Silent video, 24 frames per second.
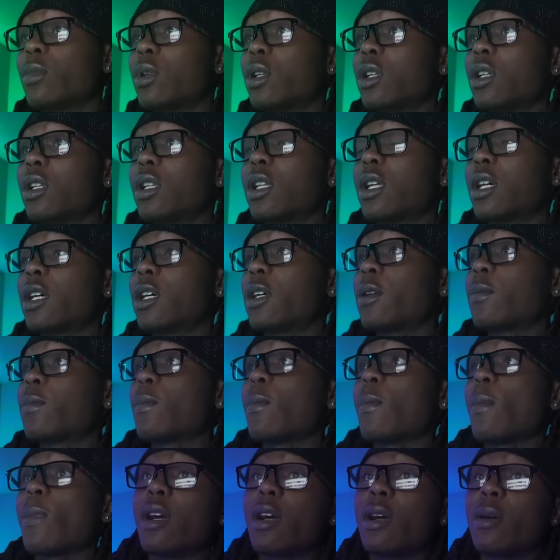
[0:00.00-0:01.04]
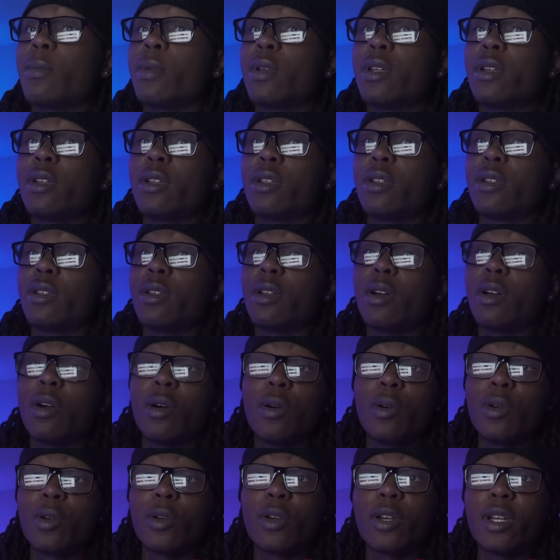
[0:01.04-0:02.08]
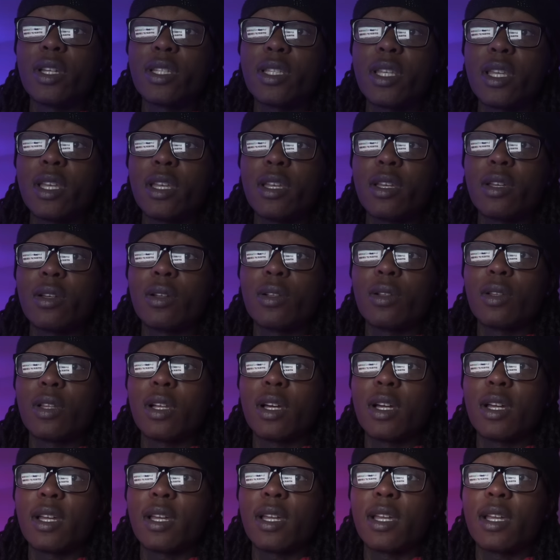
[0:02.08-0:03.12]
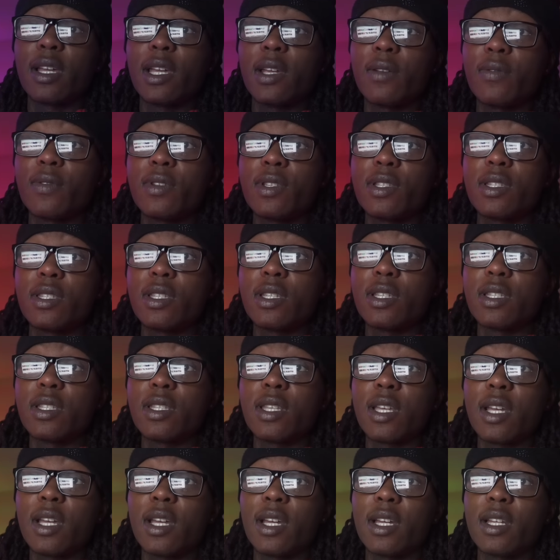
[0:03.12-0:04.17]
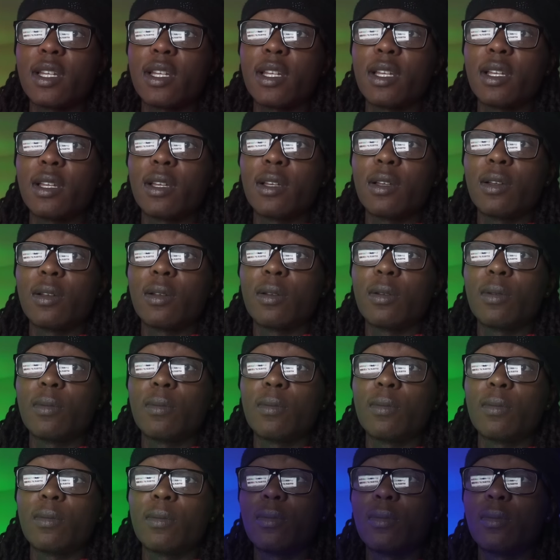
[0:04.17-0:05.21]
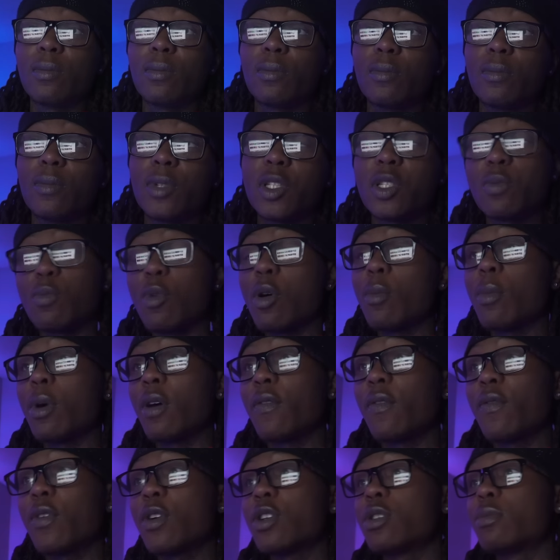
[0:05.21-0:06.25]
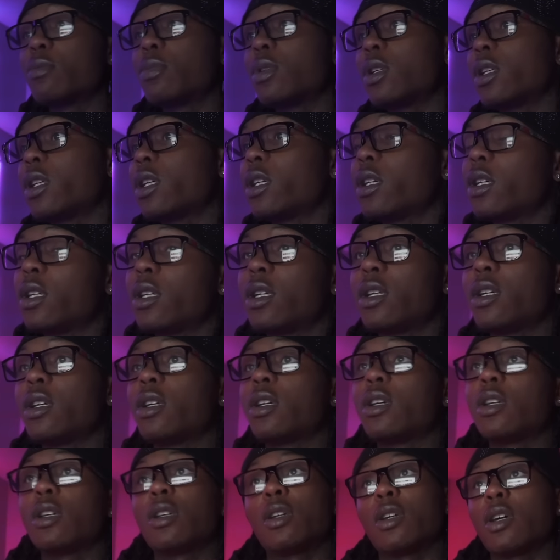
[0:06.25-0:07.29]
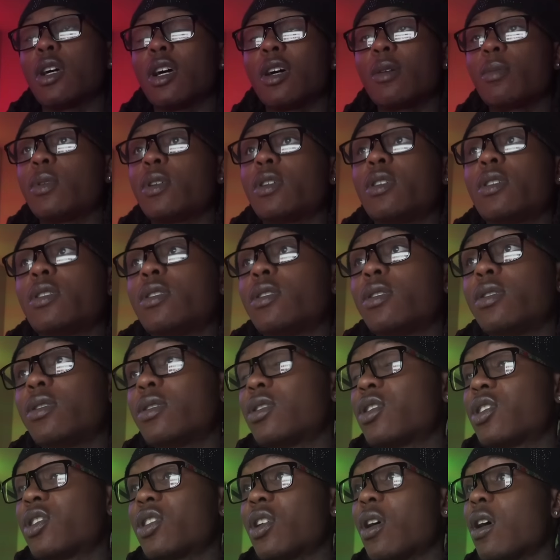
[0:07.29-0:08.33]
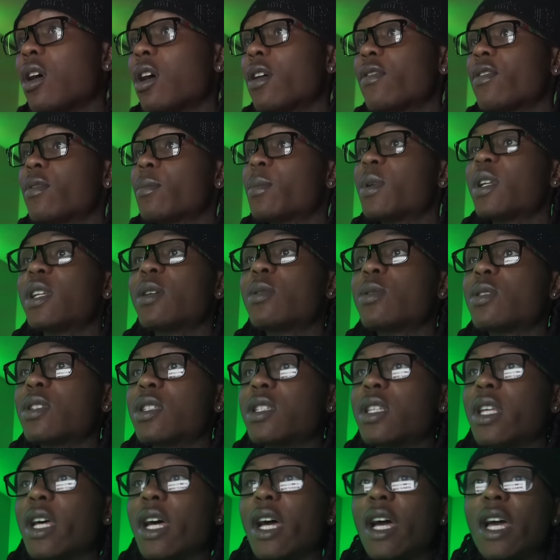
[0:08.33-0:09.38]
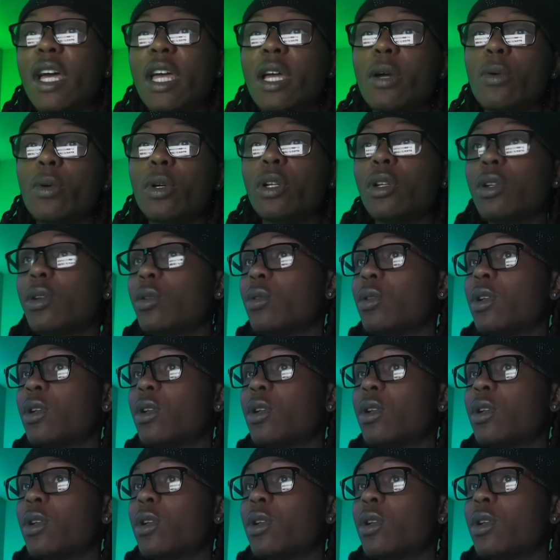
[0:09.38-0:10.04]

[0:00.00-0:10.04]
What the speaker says: bro, like, I've been hungry as hell, like, ever since I got down, smoked my first blunt. I've been starving, but it was just like, I ain't want to do